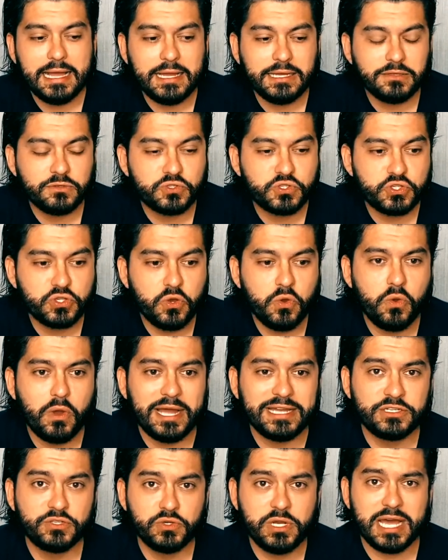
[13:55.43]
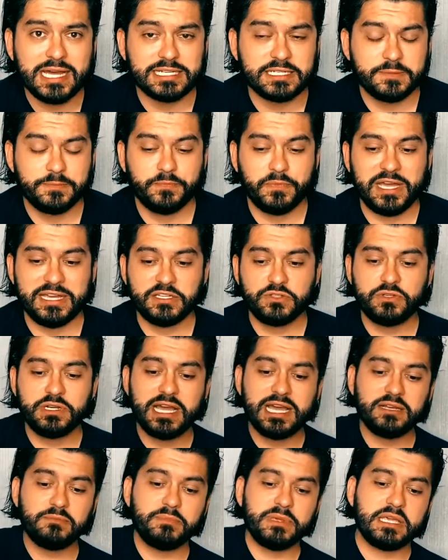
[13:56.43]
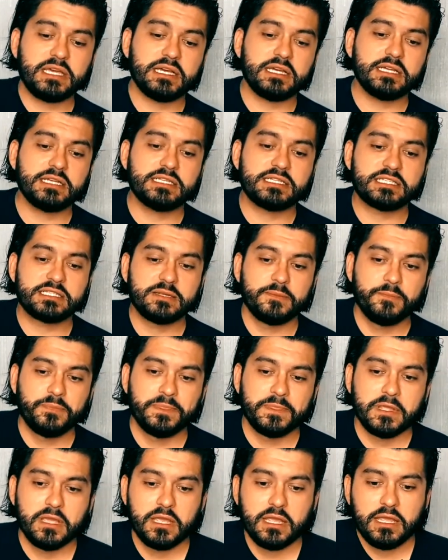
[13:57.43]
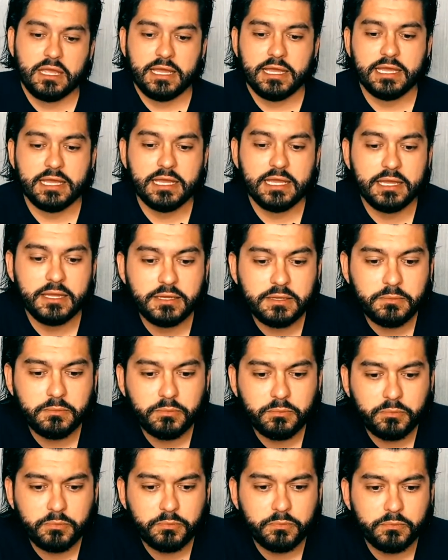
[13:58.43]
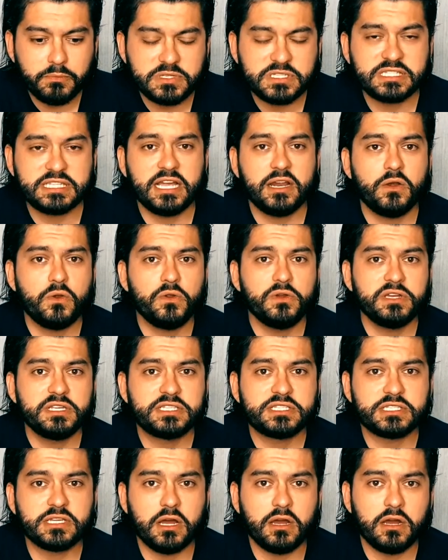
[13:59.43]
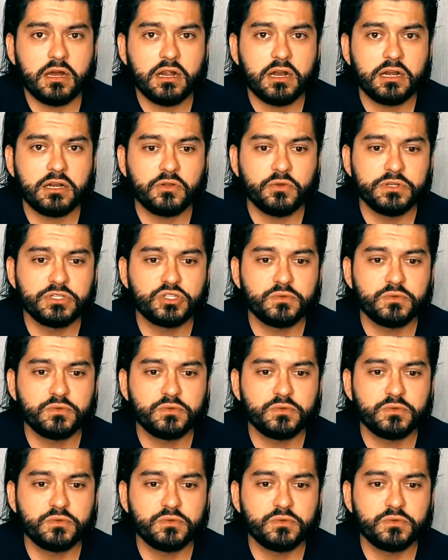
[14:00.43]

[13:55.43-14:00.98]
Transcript: So I do not. I do not, because steroids are going to